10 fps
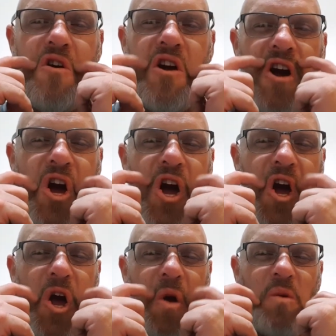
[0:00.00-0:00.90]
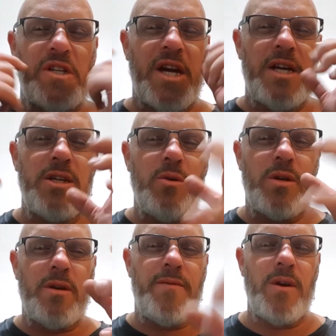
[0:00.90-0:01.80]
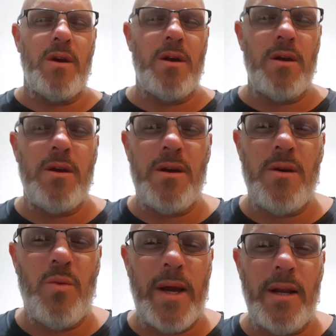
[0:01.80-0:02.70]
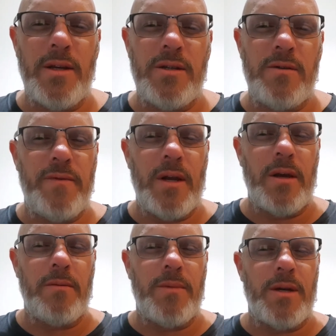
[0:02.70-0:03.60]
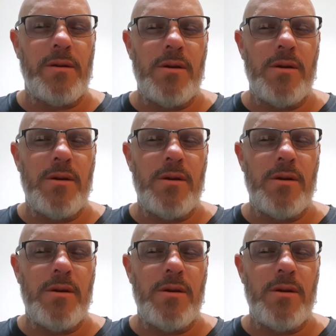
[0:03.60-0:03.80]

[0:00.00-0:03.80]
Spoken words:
In which case you would give you a weightless feeling, but